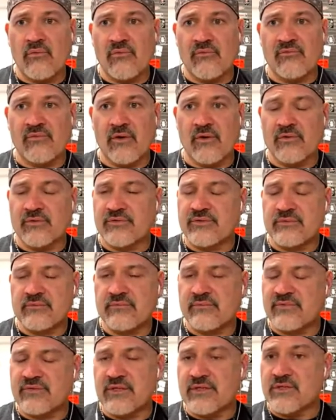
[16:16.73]

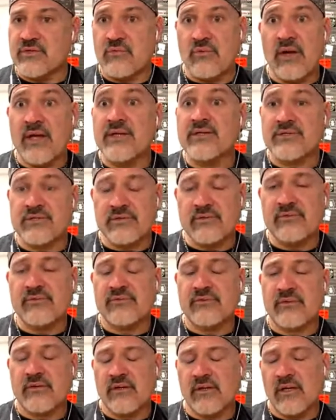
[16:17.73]
reverse
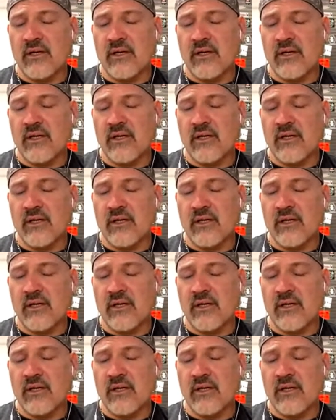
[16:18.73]
situations.